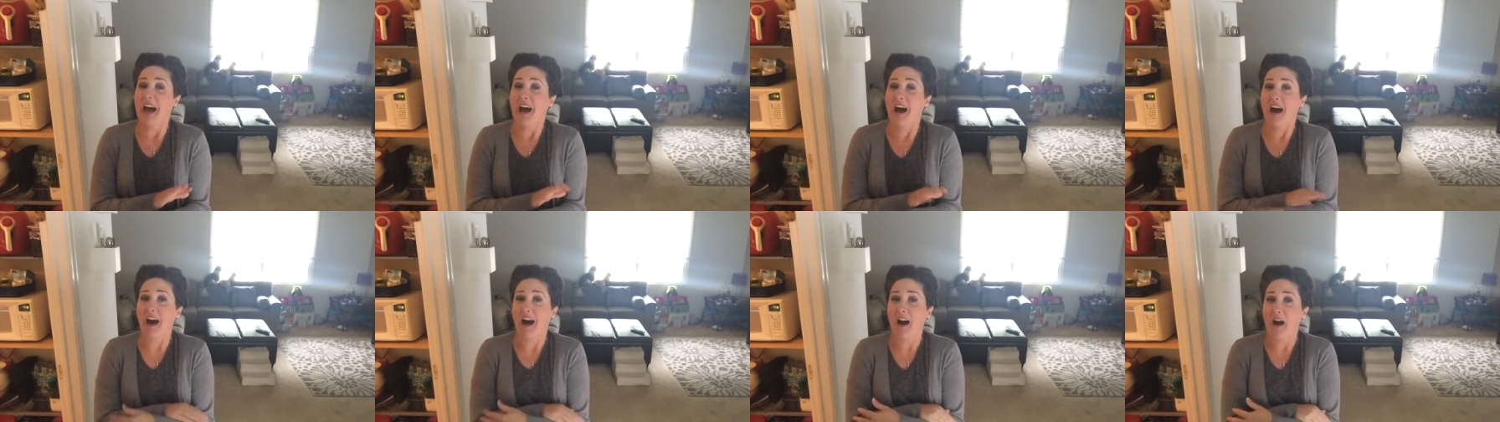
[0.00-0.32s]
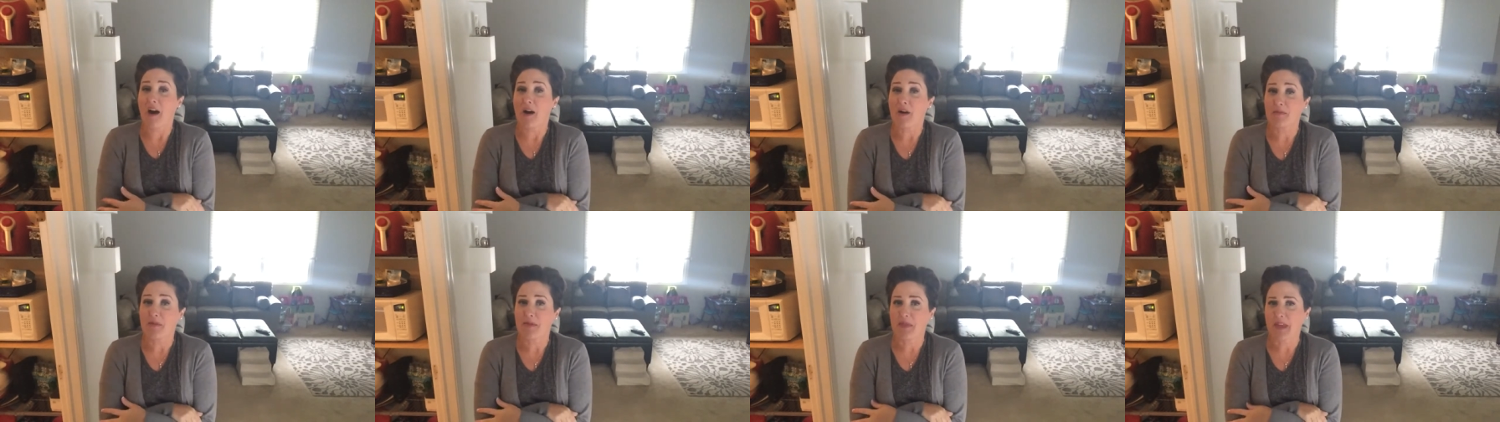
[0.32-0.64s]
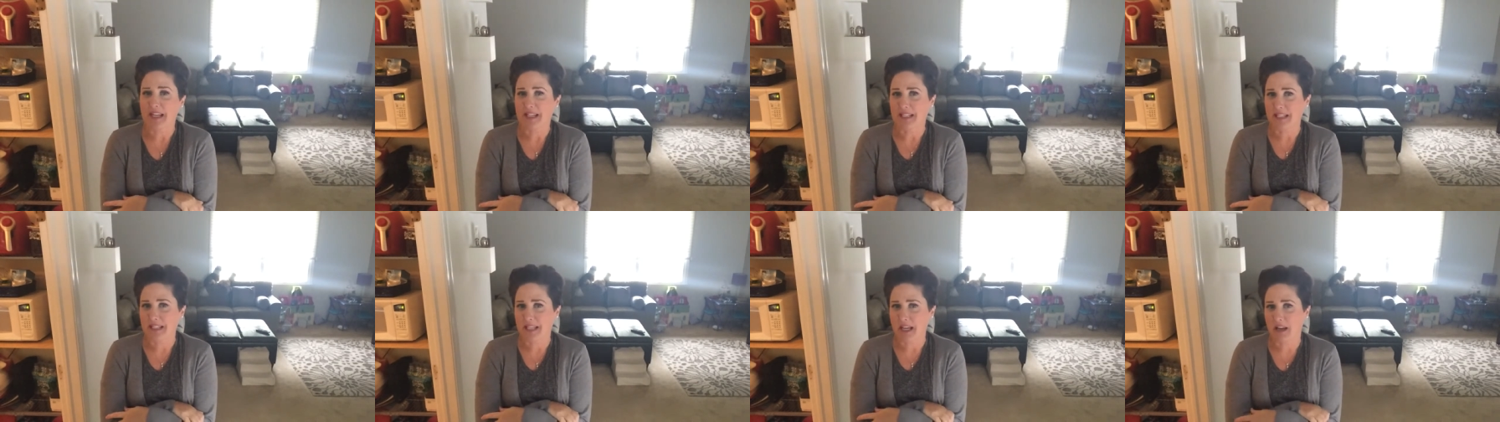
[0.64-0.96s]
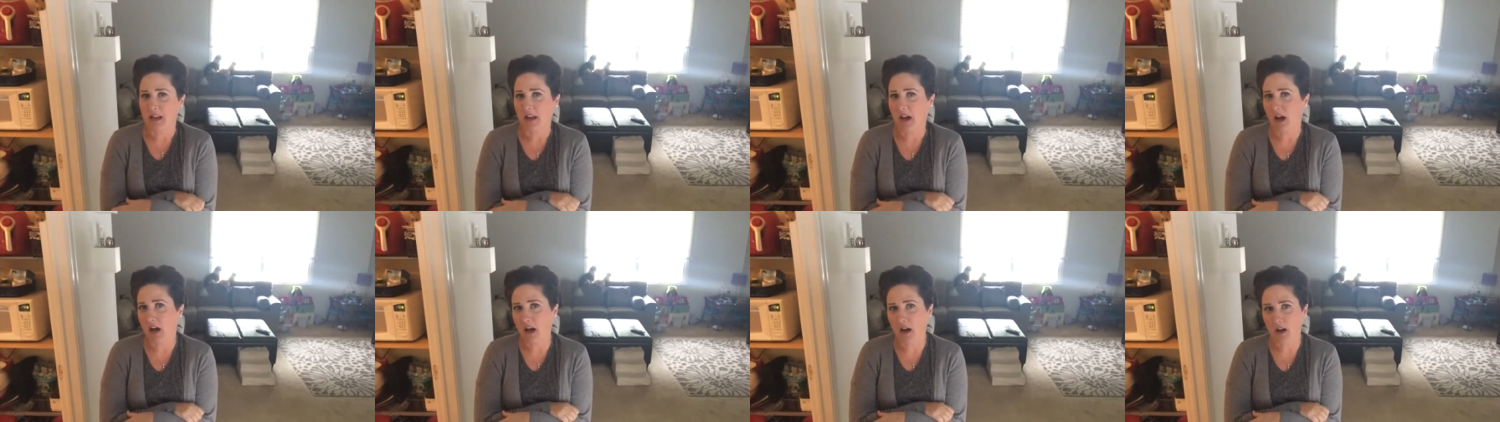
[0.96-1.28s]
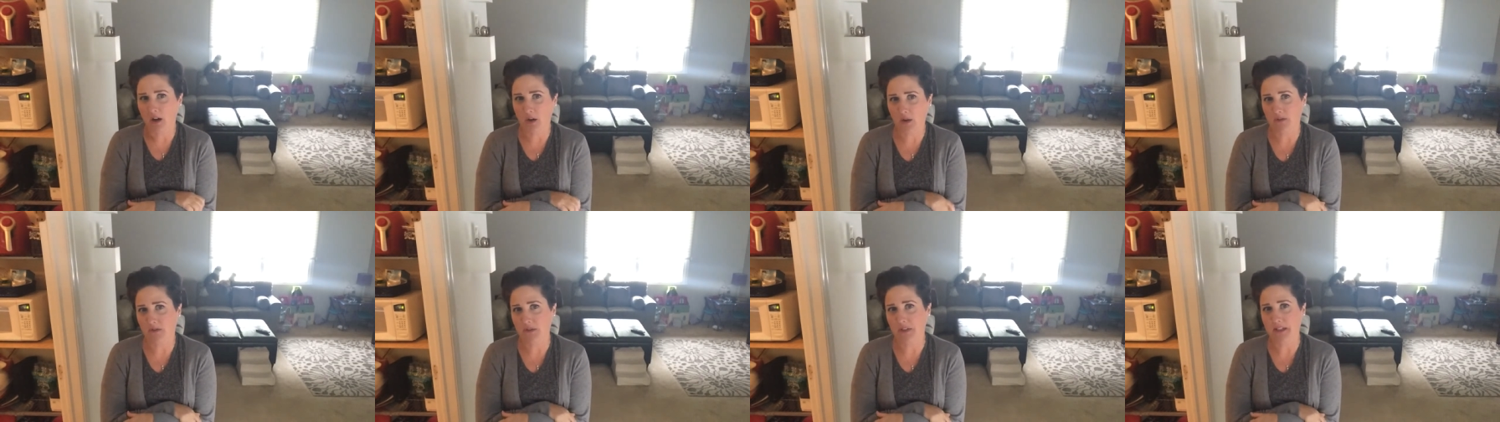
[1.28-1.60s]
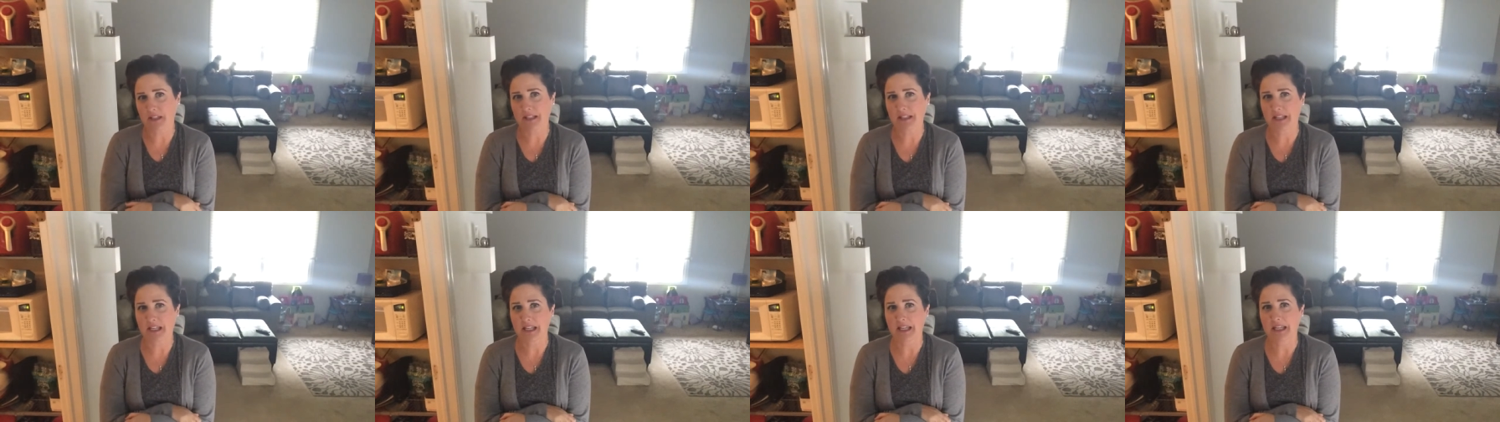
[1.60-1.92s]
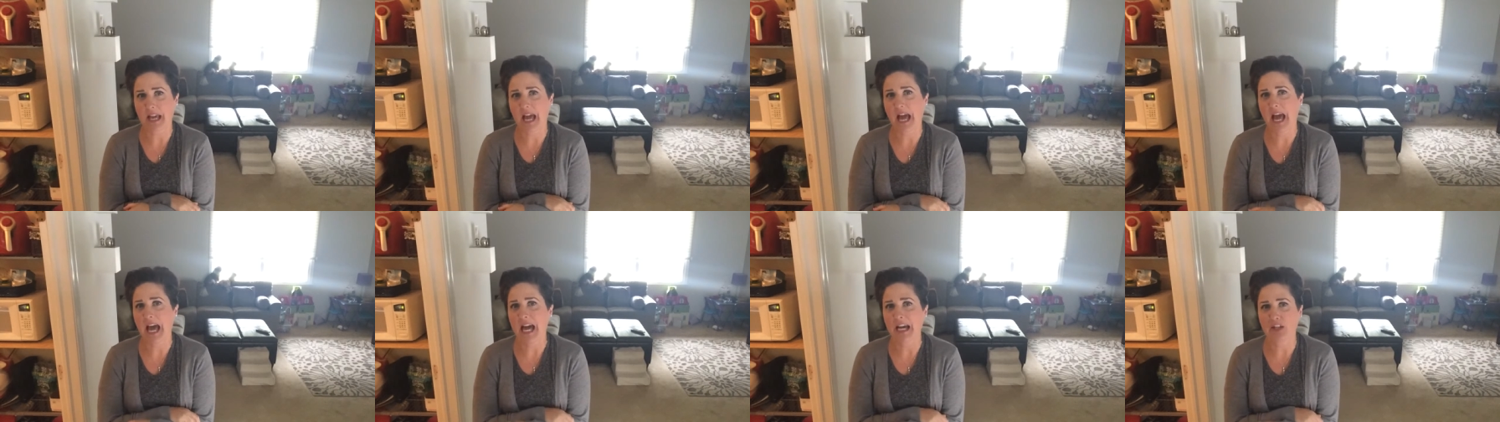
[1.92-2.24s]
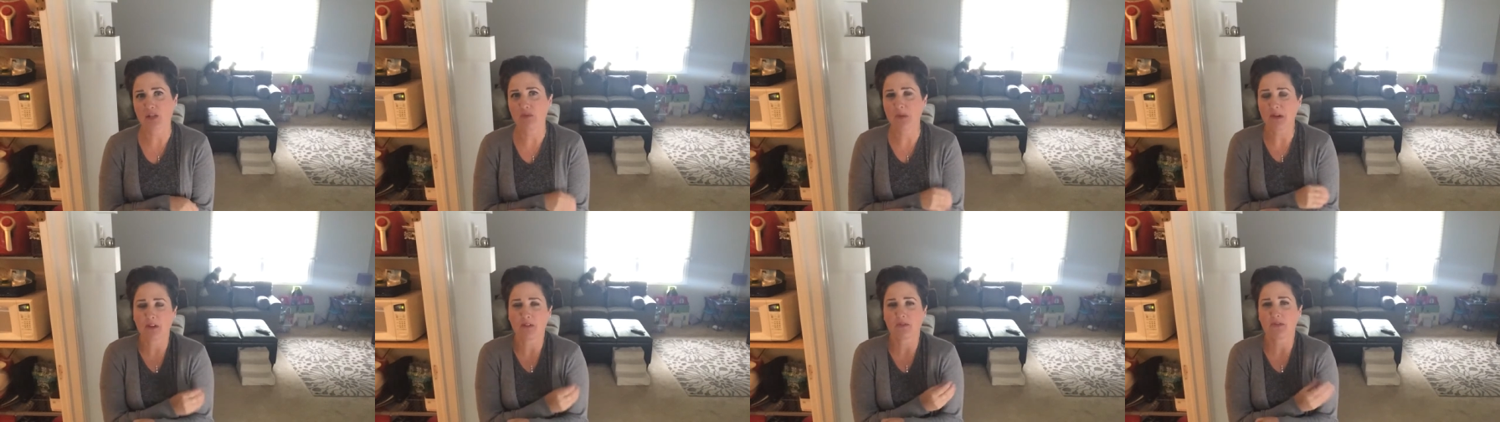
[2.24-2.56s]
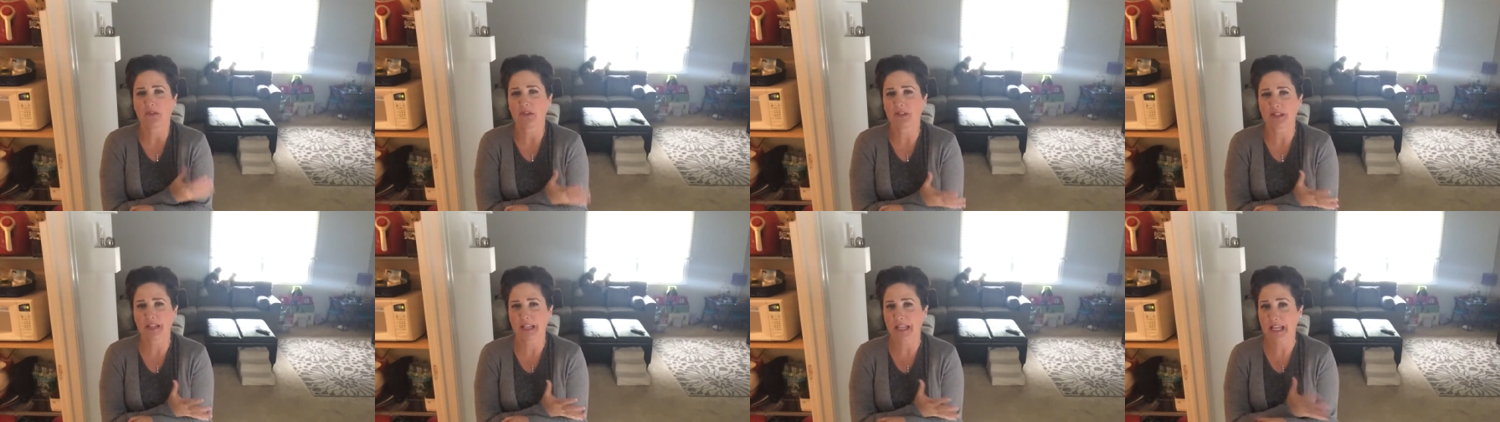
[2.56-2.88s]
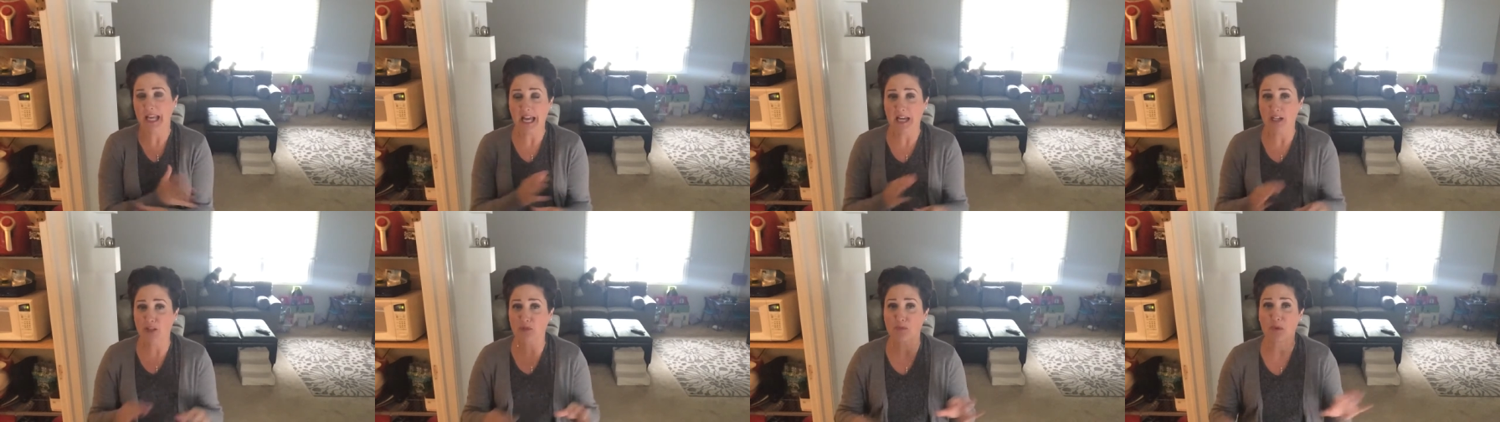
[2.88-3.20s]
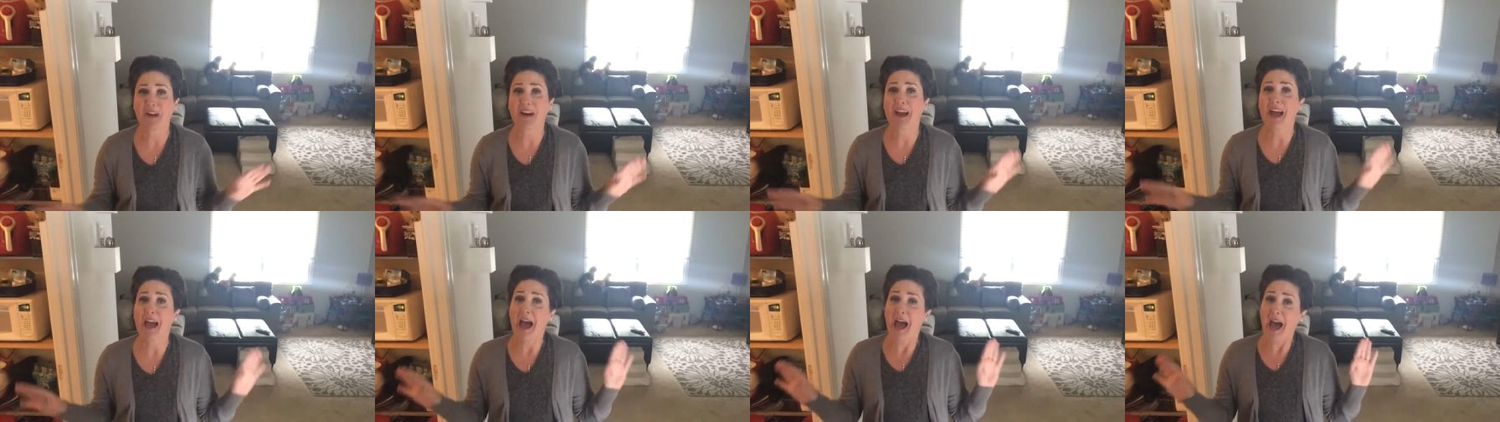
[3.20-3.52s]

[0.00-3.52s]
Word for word: um, they said, oh, it feels like cashmere, it feels like cashmere.